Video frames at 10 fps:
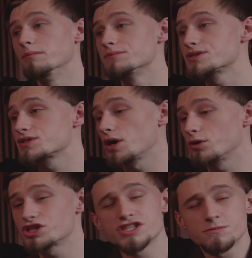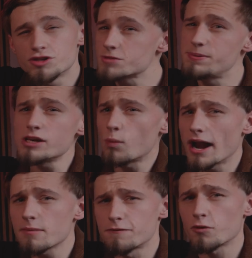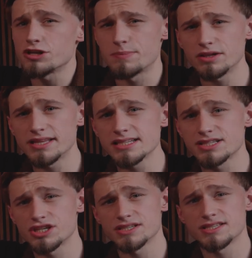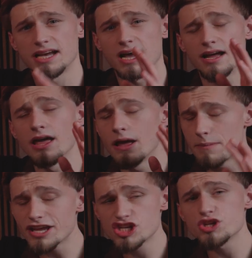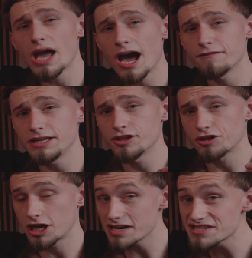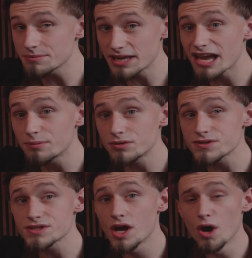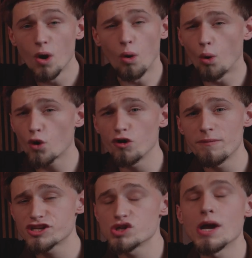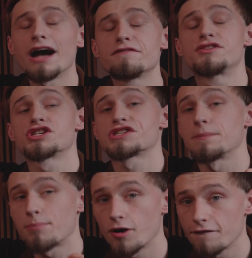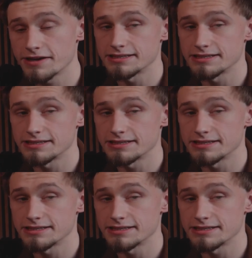So just be aware before you build this. Just make sure you have either custom cables or make sure you have just the perfect